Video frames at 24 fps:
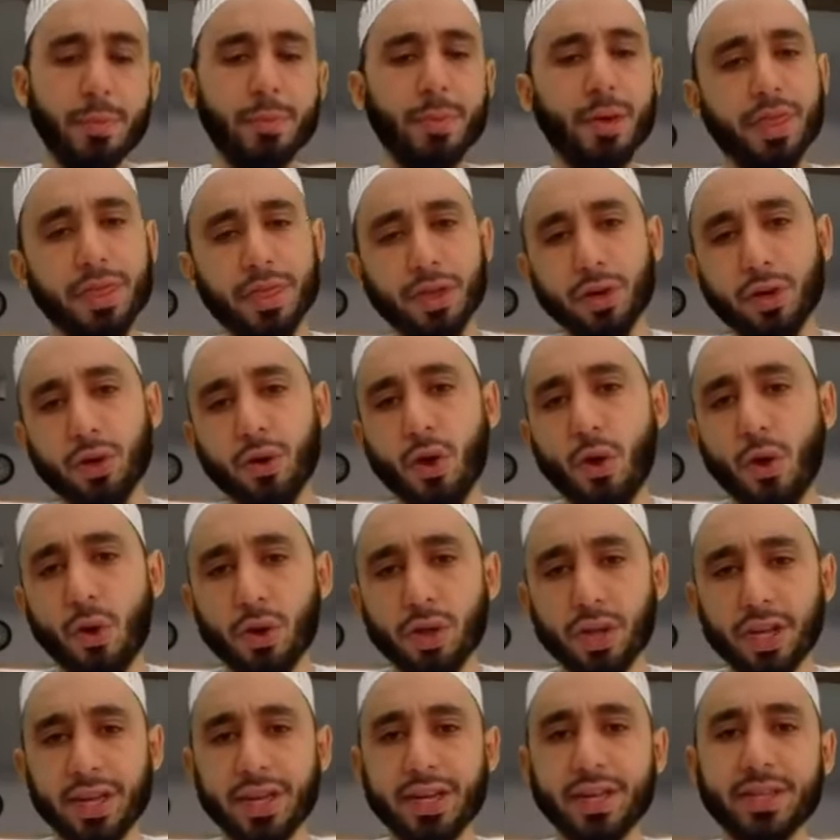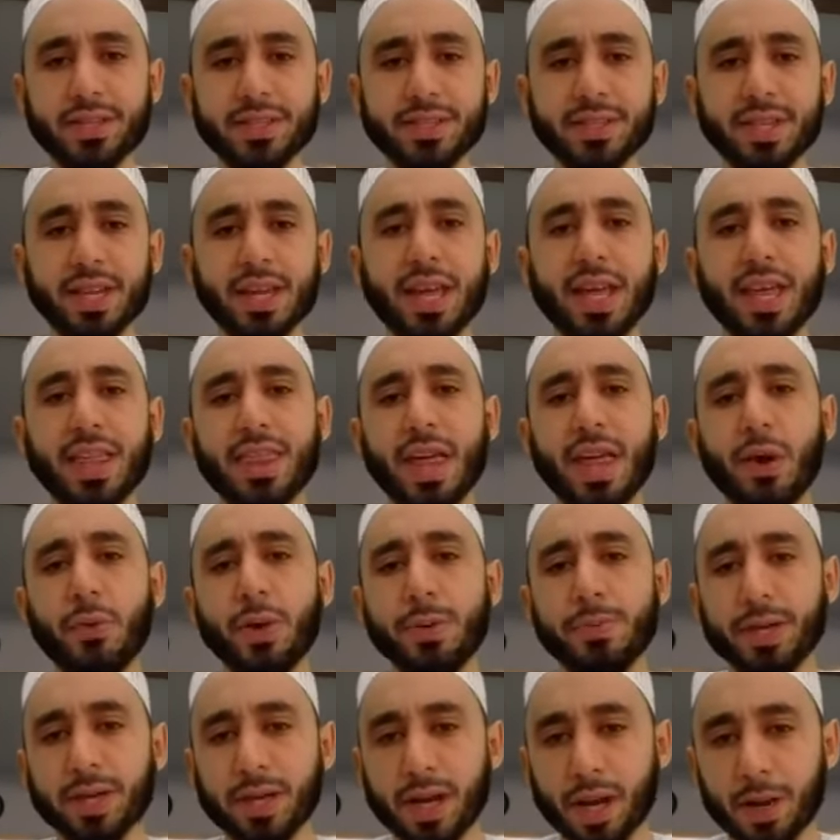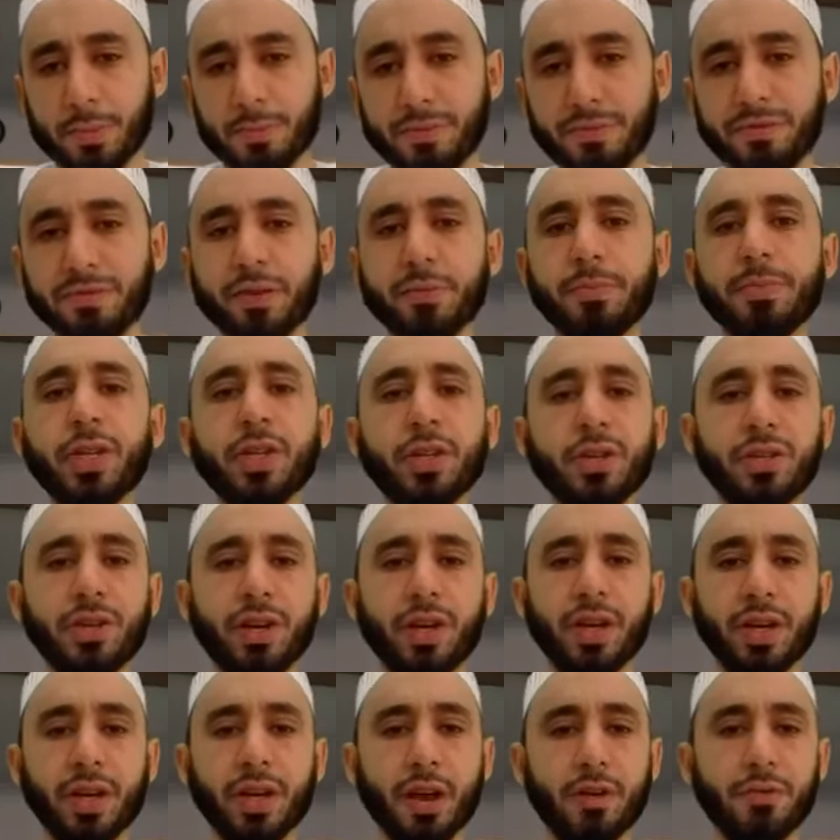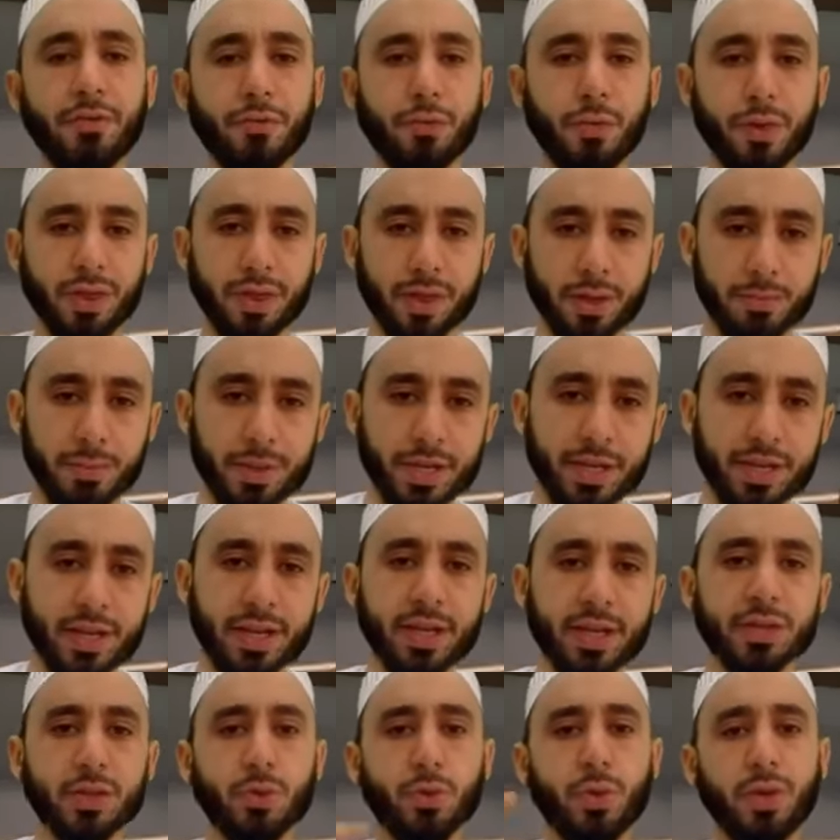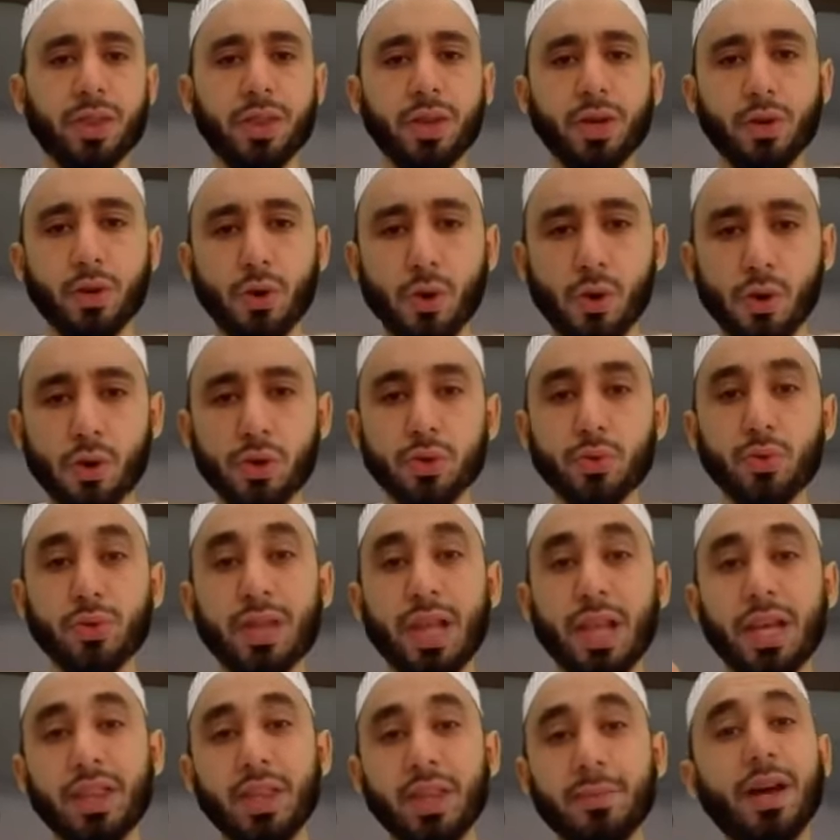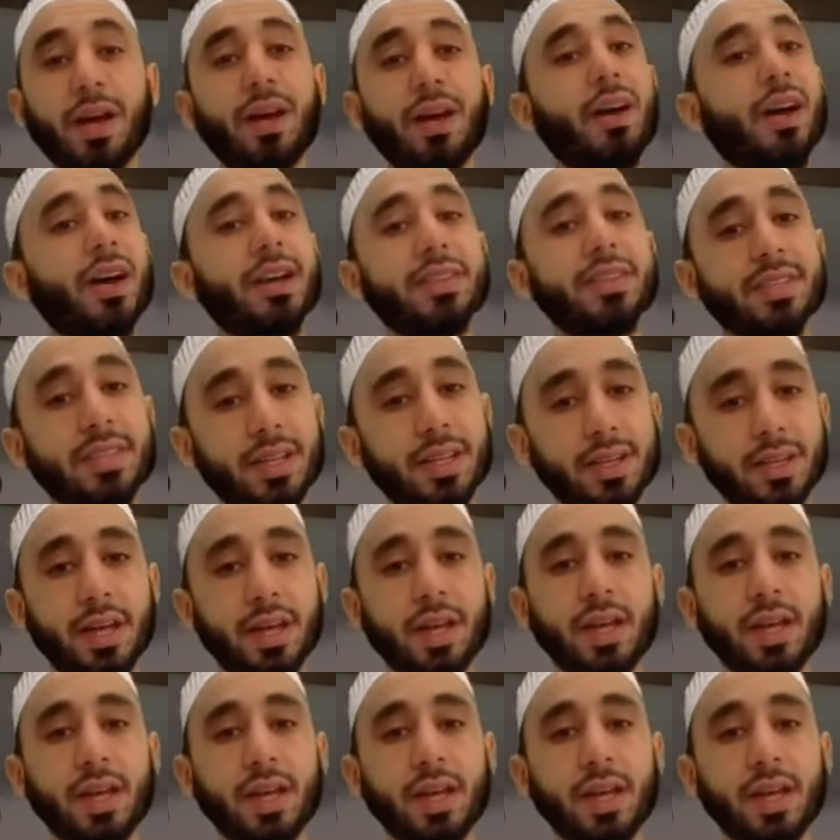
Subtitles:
But the goal is that we become familiar enough with the meanings, with the goals, with like the maqasid,